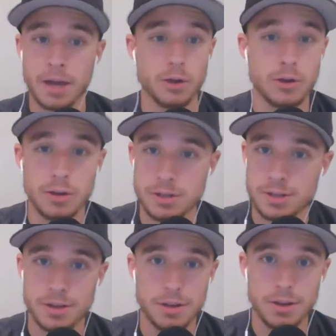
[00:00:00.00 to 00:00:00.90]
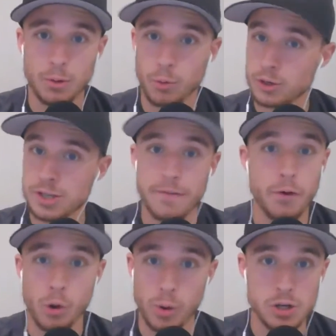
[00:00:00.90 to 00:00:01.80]
My goodness, we're
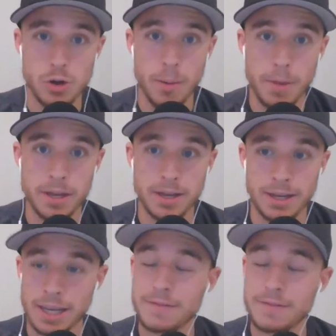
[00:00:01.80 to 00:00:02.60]
set for a great show on Monday.